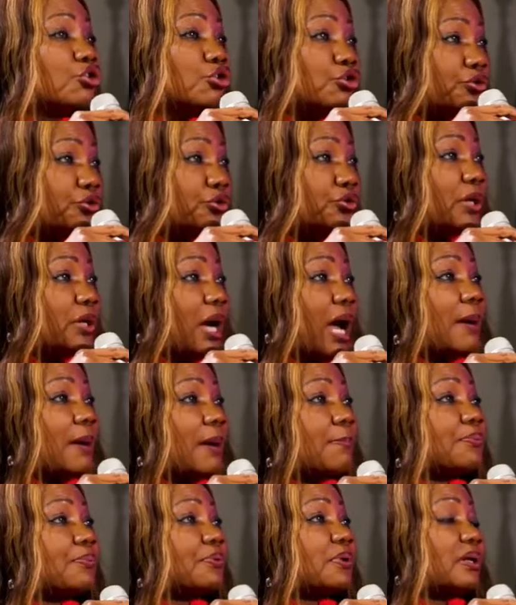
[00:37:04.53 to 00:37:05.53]
grew
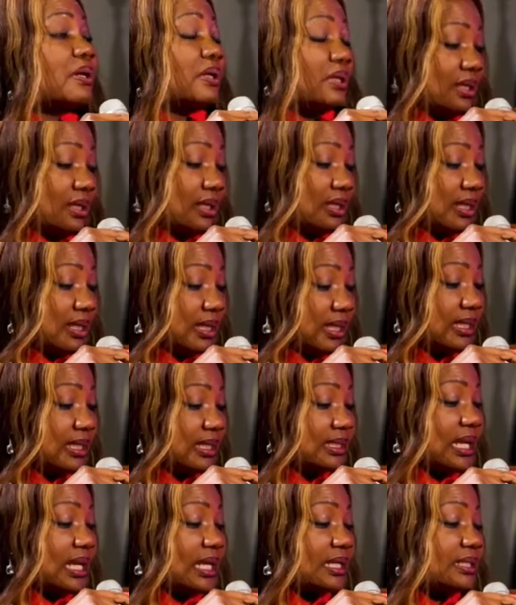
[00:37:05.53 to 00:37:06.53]
up
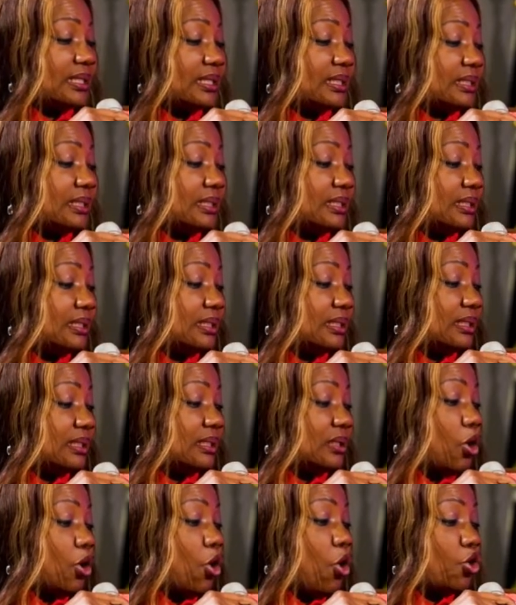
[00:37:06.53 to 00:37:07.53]
in an
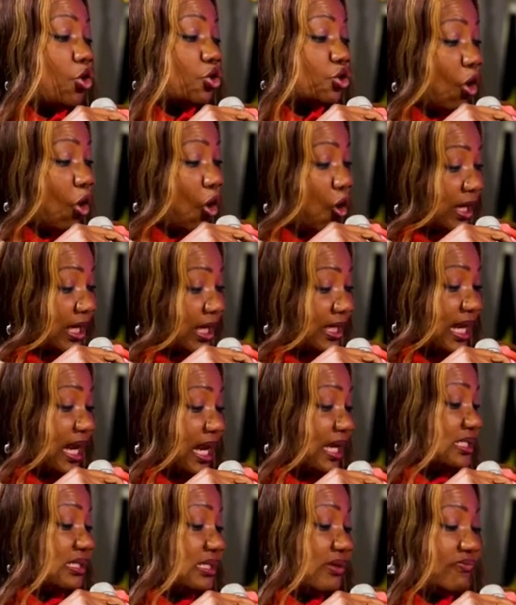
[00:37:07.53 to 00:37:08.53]

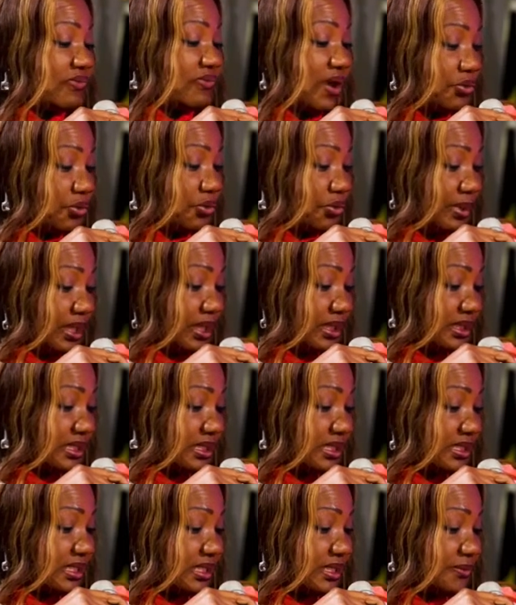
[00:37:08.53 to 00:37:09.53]
unorganized
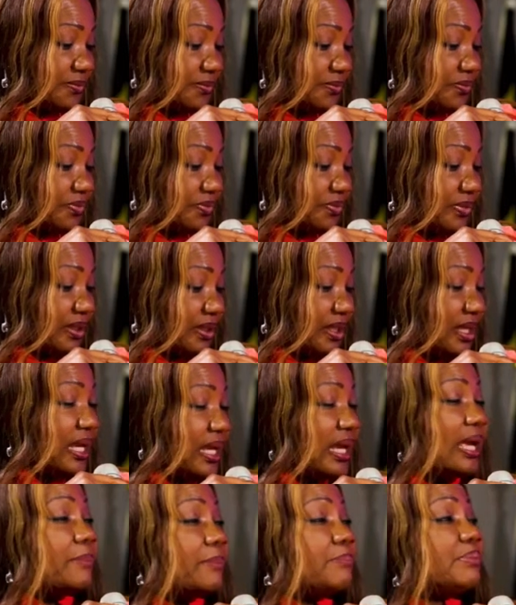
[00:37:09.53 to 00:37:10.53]
environment
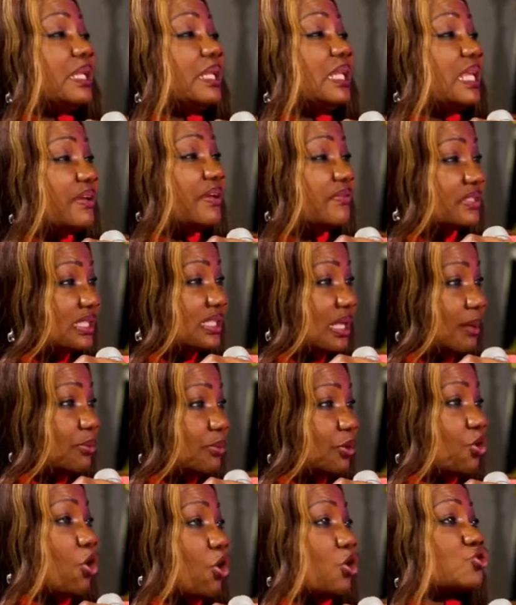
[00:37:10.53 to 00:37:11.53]
and believes that
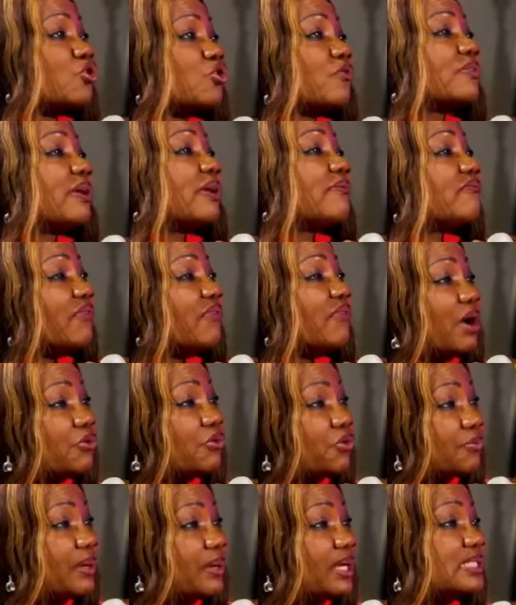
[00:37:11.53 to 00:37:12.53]
because of the
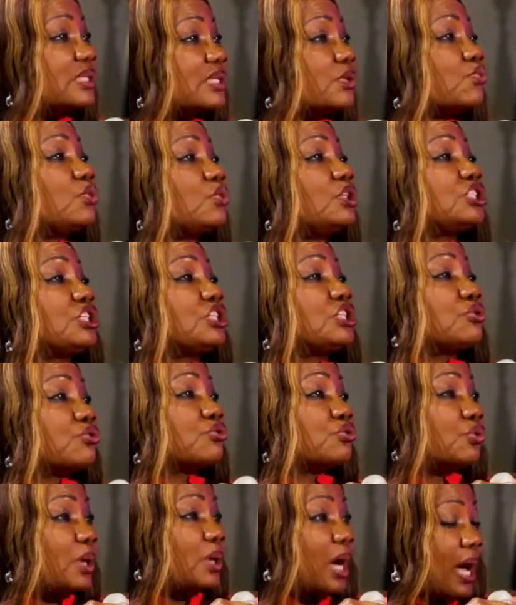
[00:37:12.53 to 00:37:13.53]
environment in which she
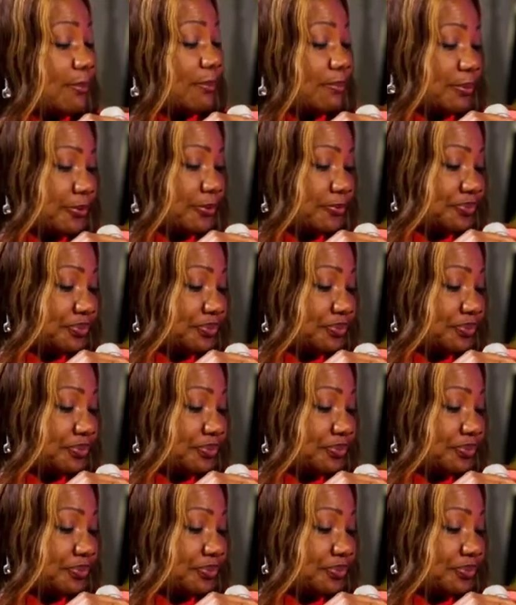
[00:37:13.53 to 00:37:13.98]
grew up,